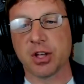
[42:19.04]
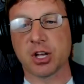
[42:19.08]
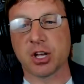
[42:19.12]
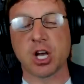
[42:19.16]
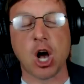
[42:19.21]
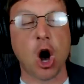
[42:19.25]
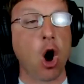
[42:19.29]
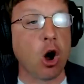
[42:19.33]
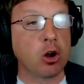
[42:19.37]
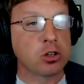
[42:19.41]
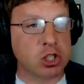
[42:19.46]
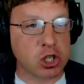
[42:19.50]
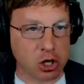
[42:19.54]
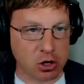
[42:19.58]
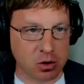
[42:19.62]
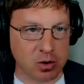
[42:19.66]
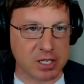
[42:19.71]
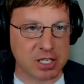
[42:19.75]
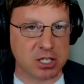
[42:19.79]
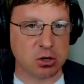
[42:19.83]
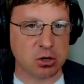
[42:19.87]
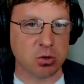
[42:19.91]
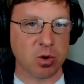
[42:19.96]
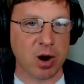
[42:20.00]
The
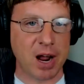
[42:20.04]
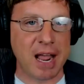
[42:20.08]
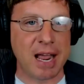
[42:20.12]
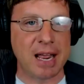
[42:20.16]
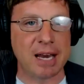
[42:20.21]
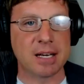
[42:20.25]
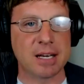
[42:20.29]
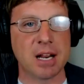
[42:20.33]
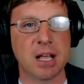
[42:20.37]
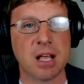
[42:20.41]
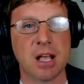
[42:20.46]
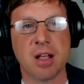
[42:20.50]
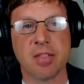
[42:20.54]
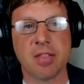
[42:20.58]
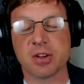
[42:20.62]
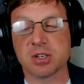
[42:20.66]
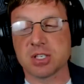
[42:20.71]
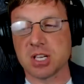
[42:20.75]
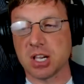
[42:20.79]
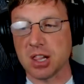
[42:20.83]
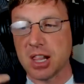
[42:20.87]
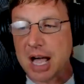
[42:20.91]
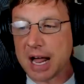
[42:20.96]
culture is great. There's a